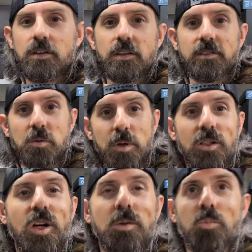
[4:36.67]
is going to be a
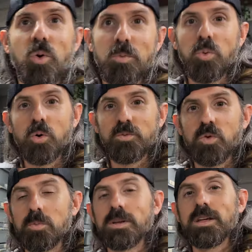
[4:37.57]
lot more important
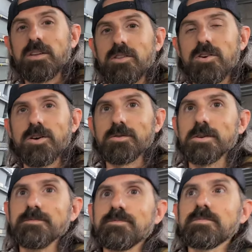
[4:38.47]
for me down the long run.